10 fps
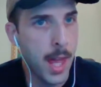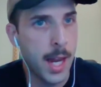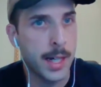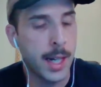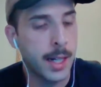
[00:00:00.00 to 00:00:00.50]

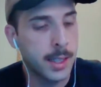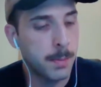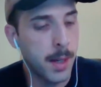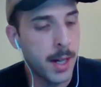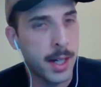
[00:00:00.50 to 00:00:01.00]
and kind of
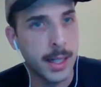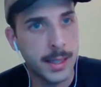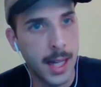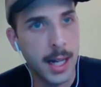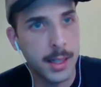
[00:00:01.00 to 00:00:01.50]
explain
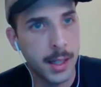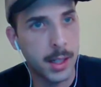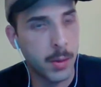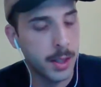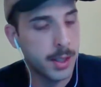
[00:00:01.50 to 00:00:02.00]
exactly the
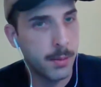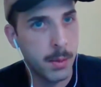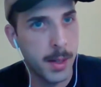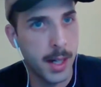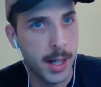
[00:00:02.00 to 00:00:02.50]
question we're
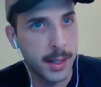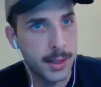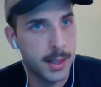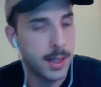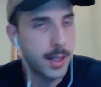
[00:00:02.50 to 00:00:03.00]
being
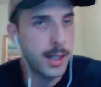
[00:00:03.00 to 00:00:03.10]
asked.